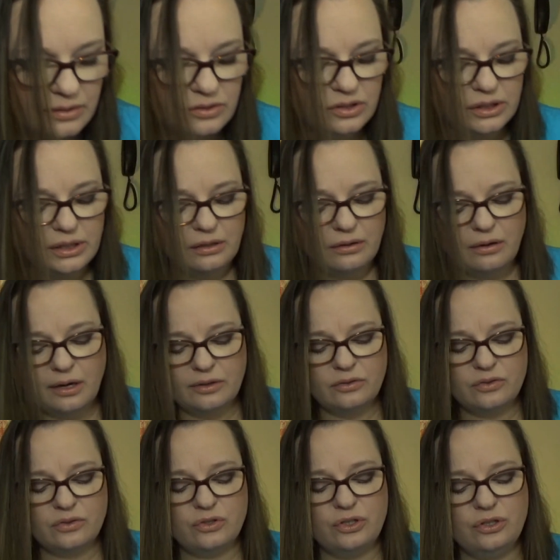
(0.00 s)
actually not
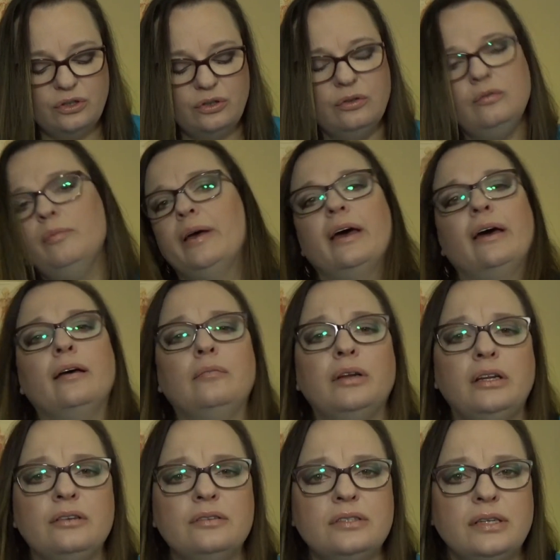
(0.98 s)
too bad,
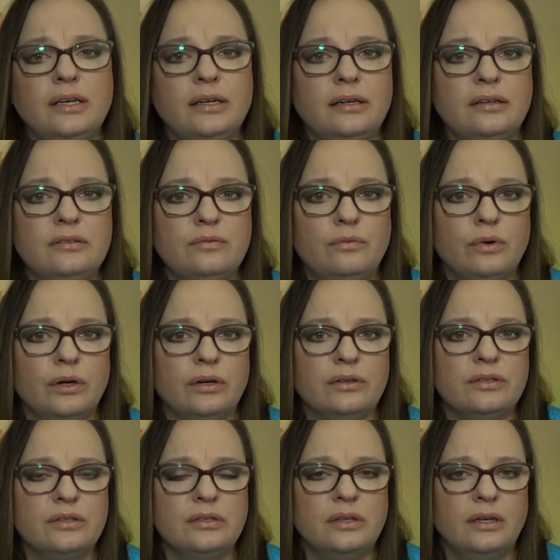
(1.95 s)
but you say it is
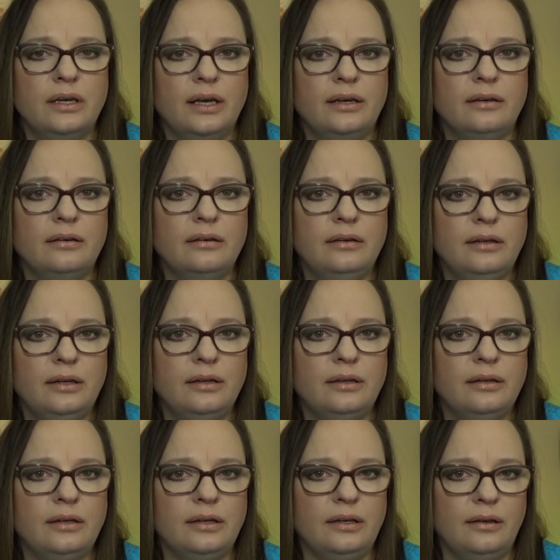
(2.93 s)
worse in
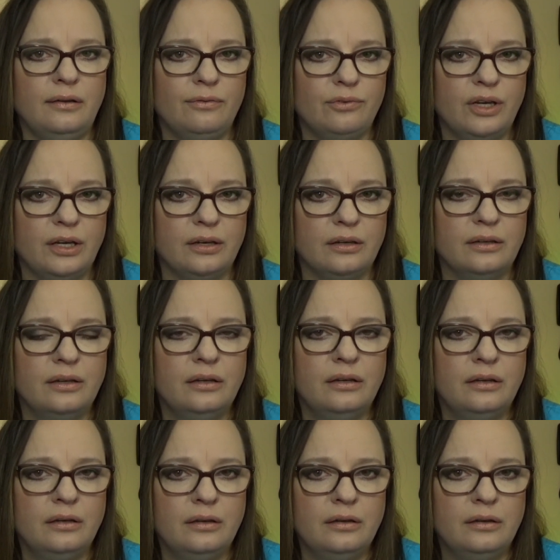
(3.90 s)
the evening.
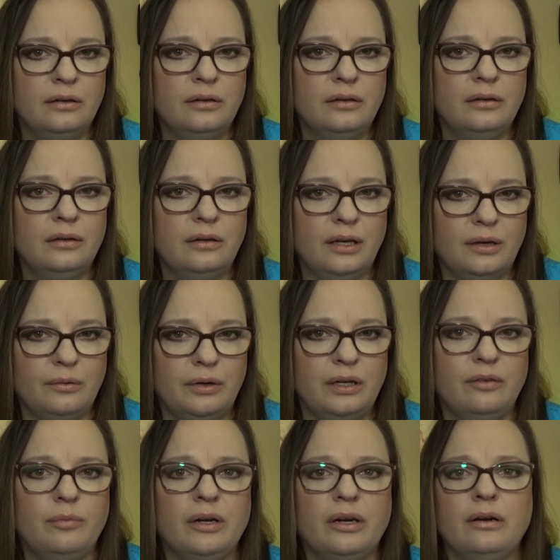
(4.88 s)
Yeah,
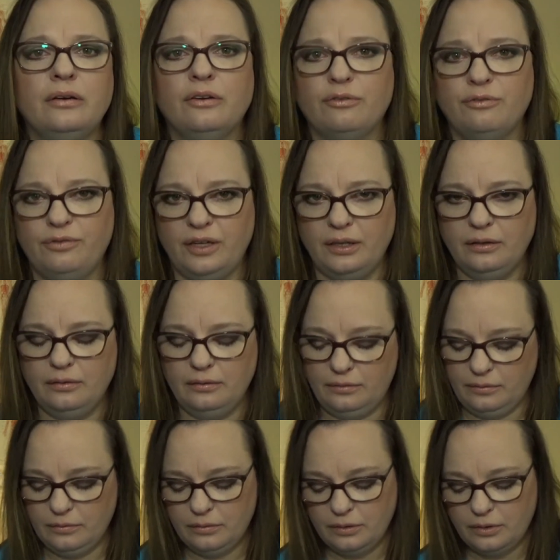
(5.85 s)
when you've been on your feet.
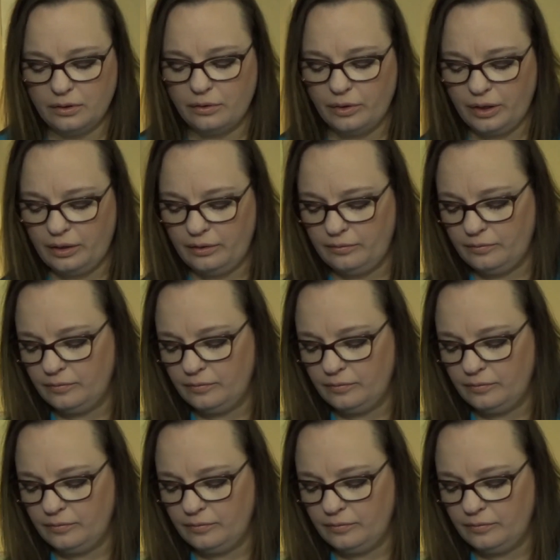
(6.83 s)
Okay.